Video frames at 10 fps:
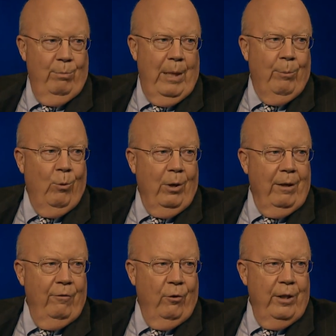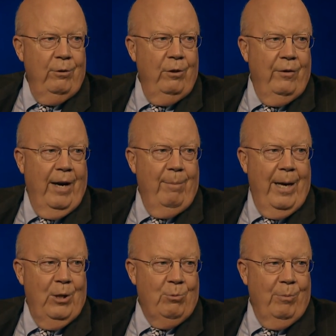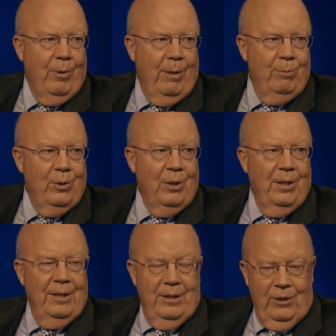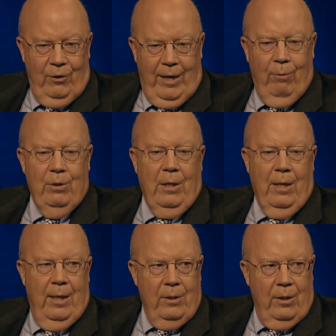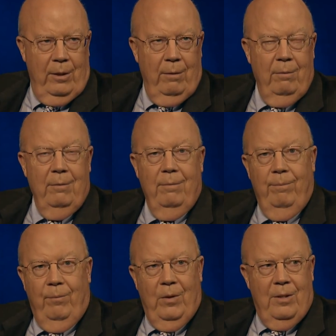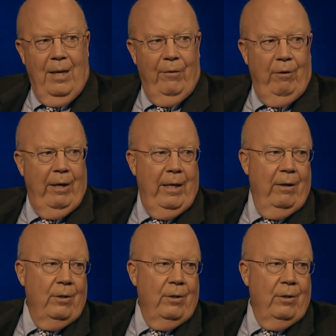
people working for you, you've got management problems. So that was a constant. Now you were seven or eight years.